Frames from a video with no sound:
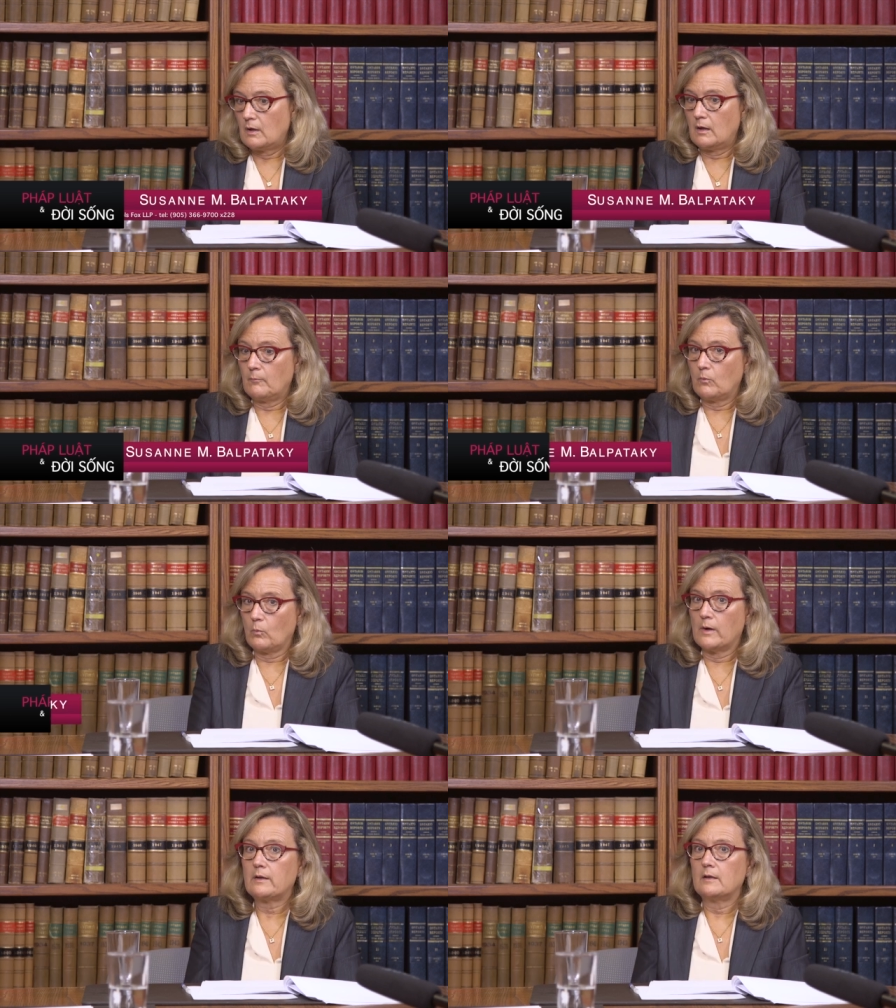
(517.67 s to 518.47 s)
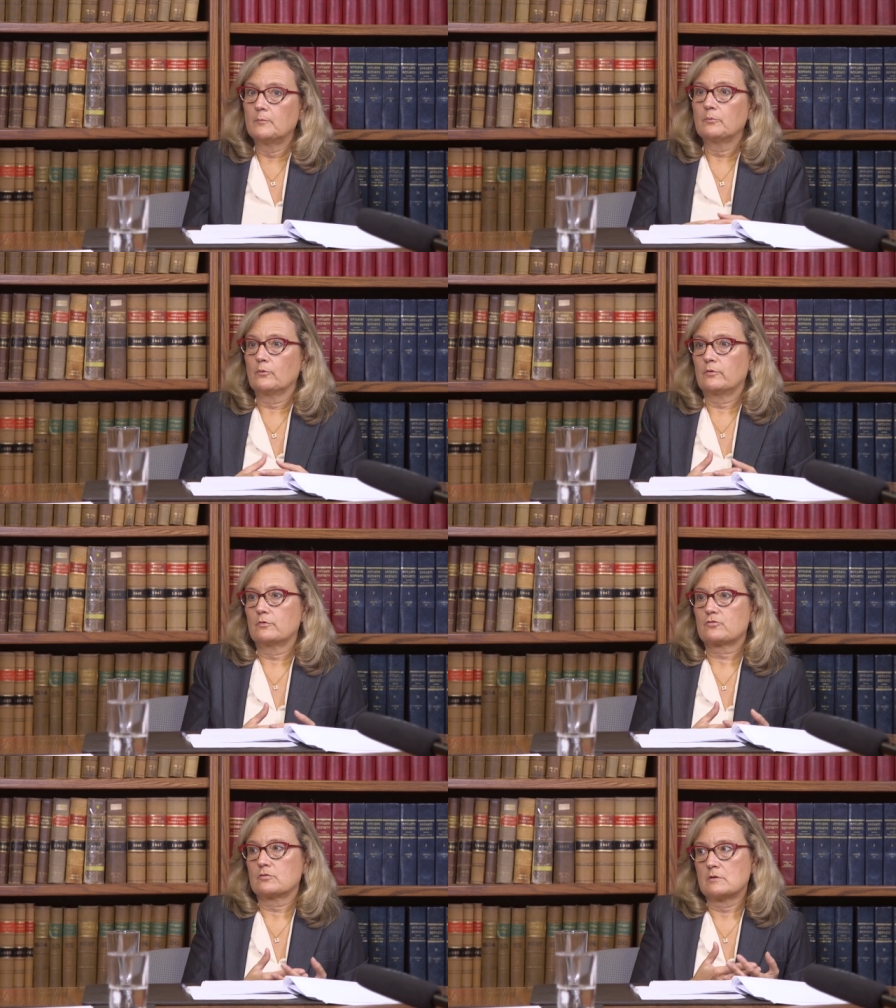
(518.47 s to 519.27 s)
Um, what
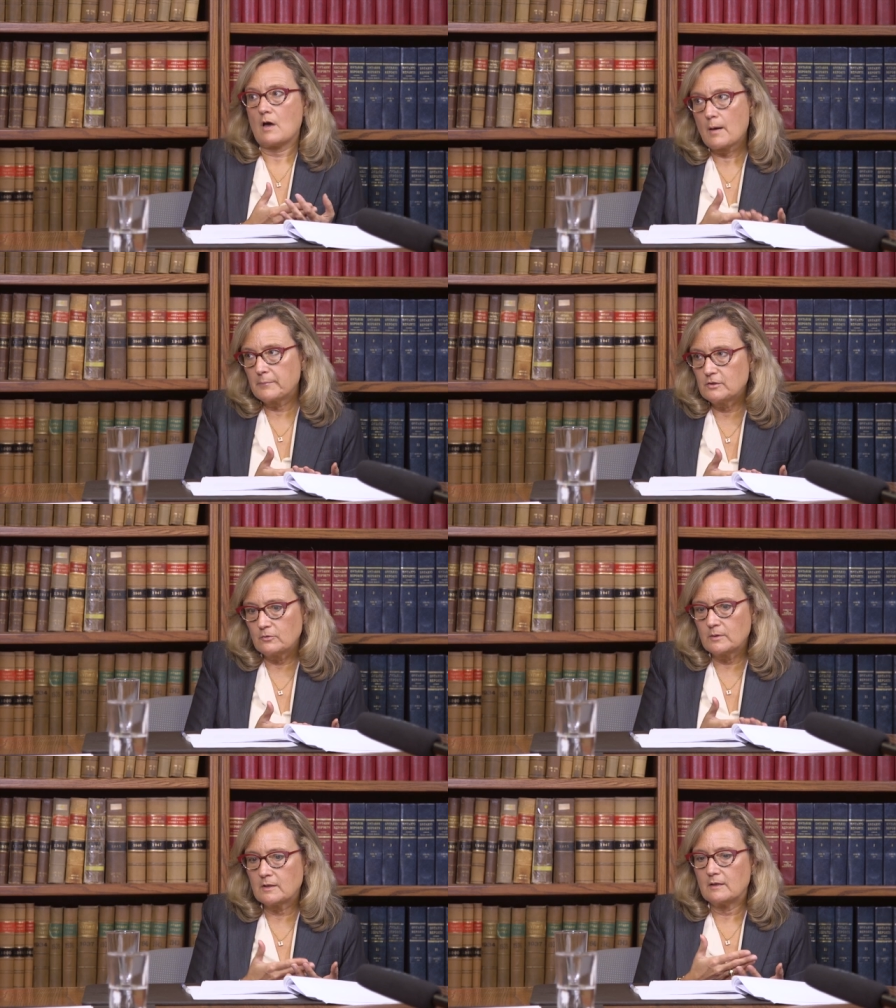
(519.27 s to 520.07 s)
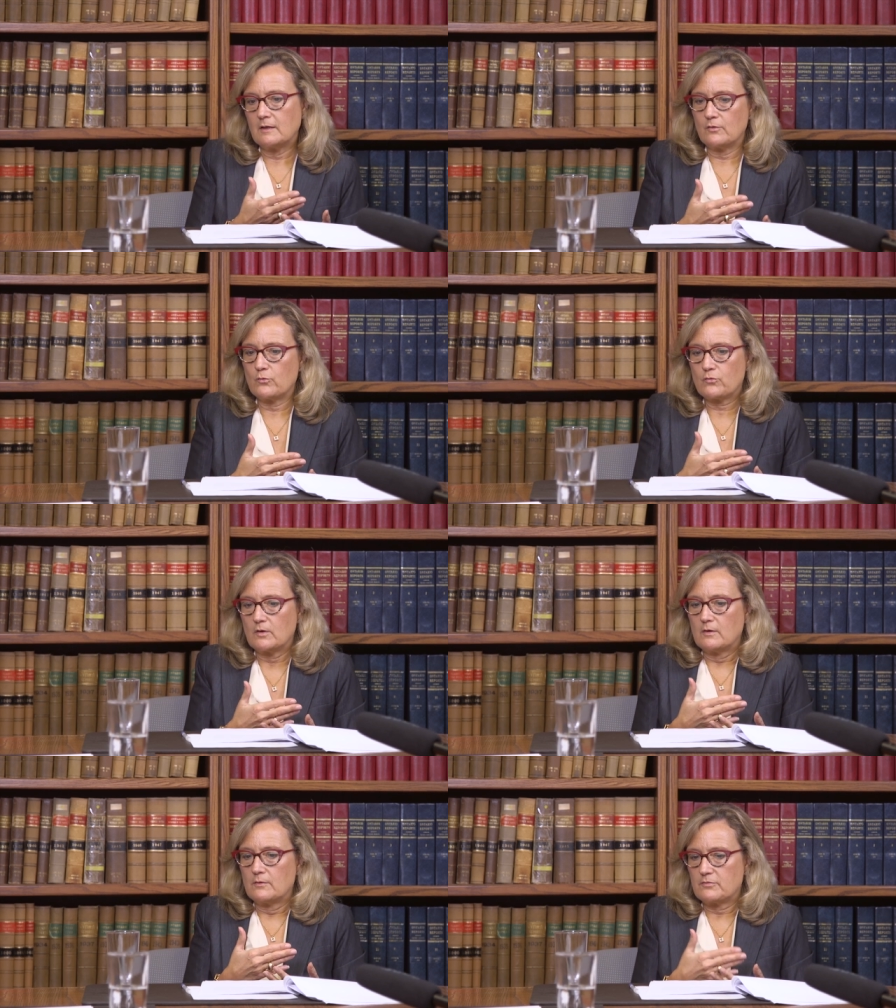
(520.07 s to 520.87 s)
employers should not be doing
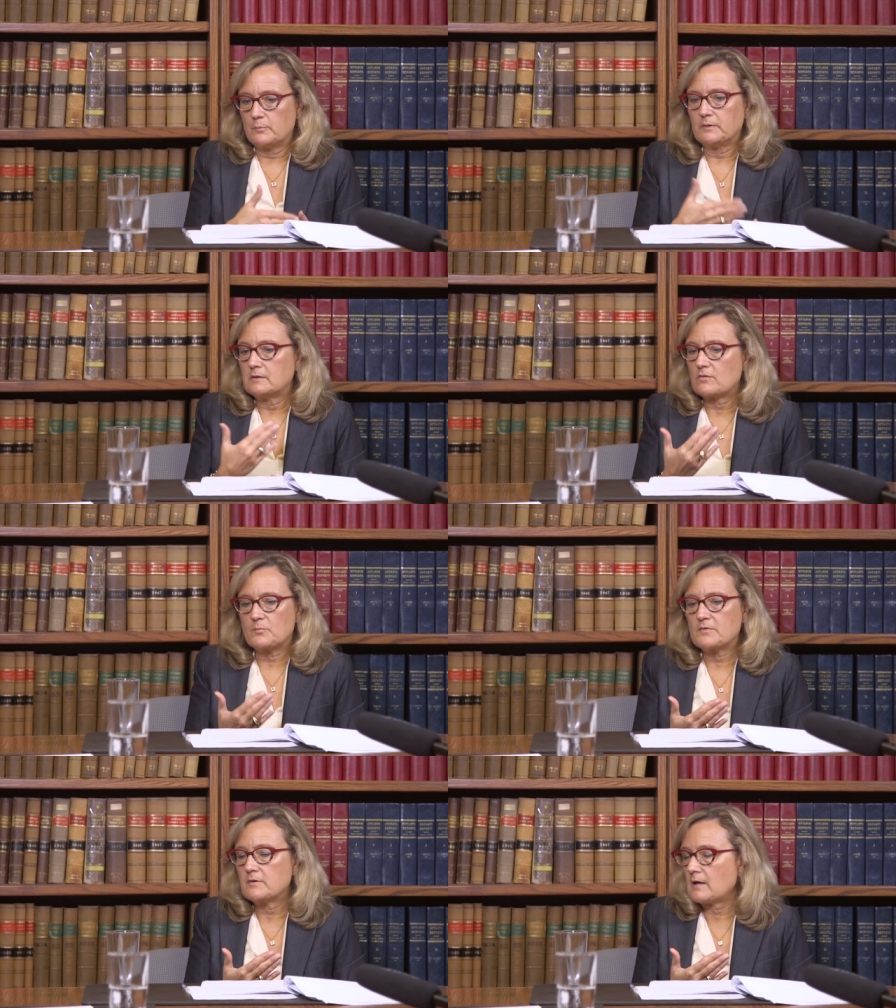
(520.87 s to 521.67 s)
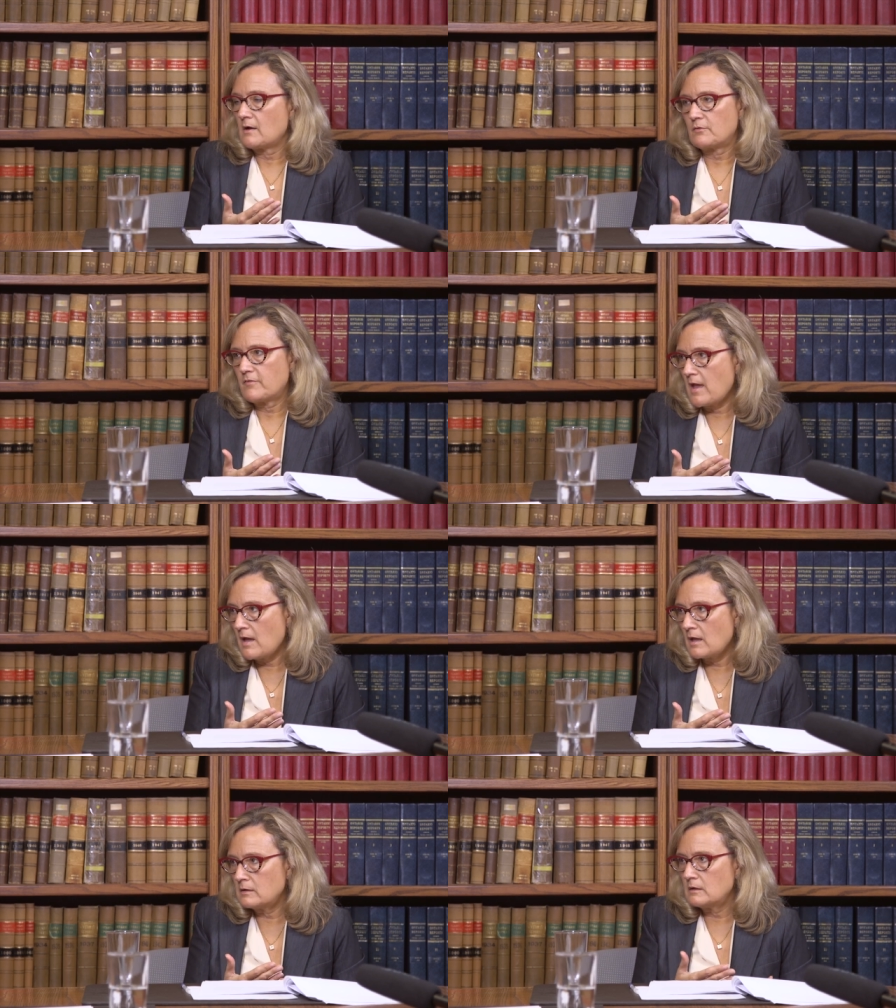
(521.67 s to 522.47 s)
is simply dismissing out of
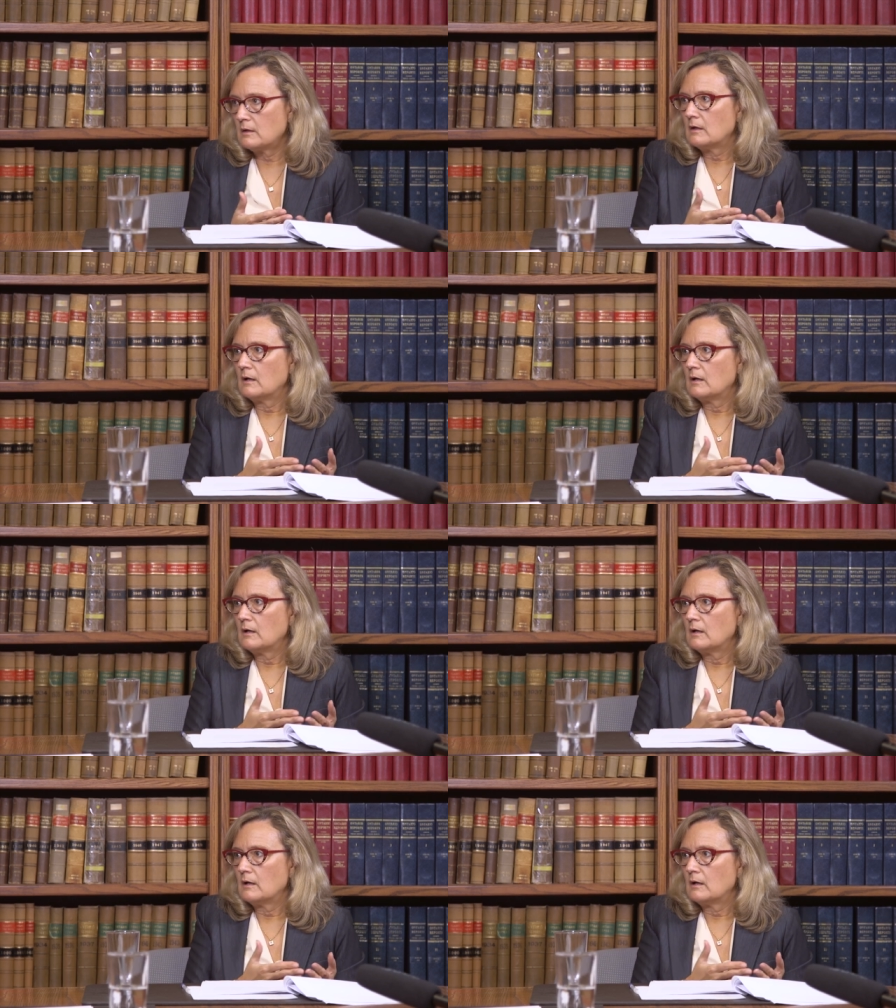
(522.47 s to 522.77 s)
hand